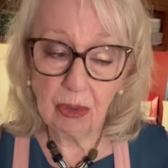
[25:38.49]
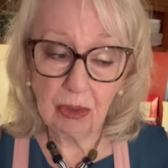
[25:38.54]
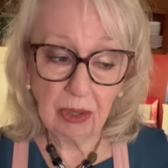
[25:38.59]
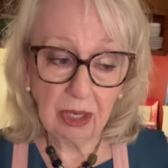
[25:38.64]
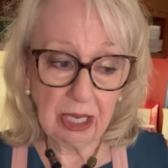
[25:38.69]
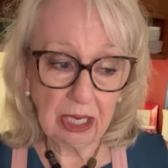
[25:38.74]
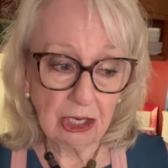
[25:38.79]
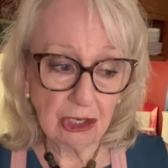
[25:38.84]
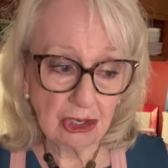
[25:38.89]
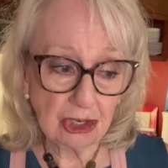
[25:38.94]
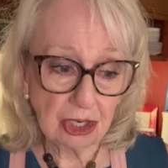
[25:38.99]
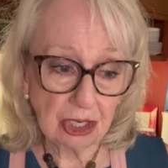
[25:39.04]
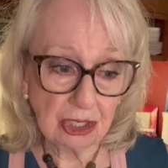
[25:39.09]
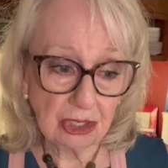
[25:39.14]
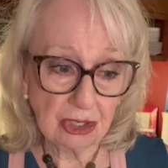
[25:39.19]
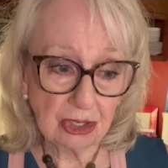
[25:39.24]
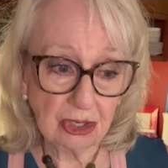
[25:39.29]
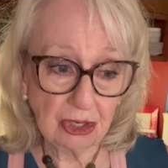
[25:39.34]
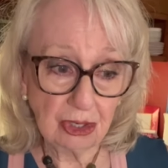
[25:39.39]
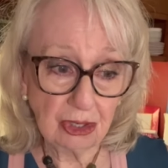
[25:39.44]
It
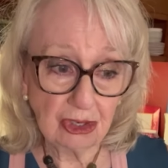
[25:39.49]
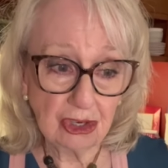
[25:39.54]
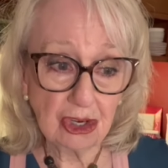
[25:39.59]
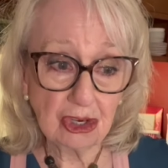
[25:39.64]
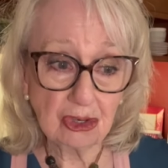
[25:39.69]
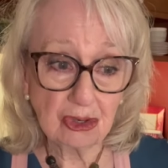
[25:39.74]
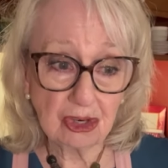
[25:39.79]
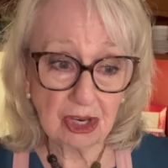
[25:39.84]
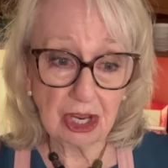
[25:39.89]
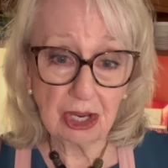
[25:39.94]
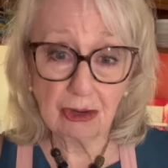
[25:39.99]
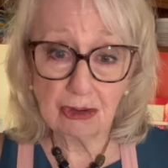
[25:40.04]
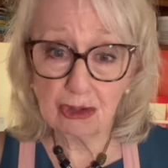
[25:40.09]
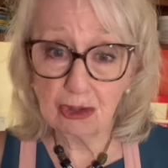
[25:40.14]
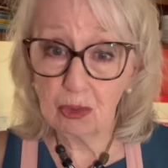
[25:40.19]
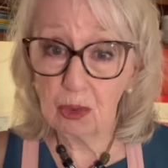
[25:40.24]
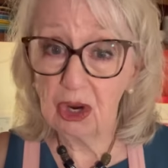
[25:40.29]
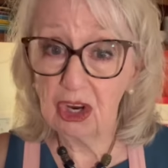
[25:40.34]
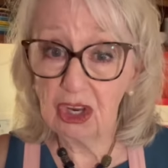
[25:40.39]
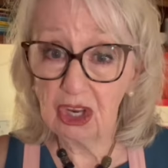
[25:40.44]
just tells you
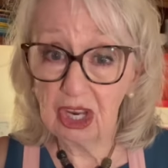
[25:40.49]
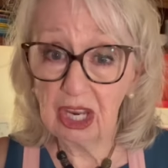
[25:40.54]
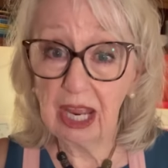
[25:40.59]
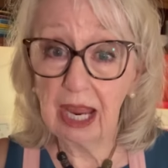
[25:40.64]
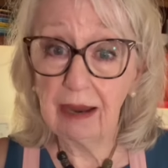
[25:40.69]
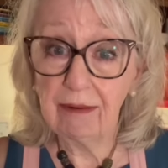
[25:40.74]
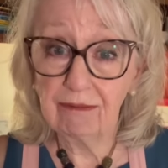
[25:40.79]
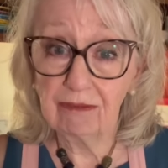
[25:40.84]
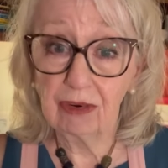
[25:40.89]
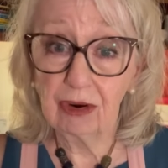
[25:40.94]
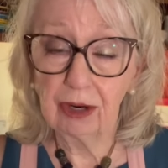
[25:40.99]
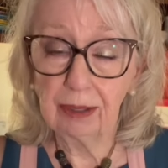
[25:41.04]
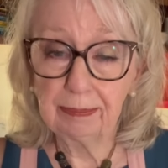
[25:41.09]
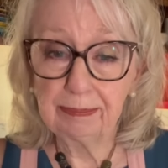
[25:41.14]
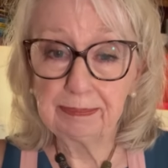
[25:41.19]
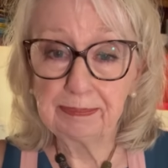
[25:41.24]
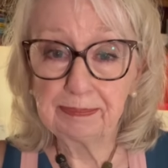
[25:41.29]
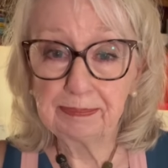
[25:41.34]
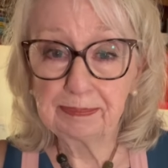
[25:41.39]
where you came from.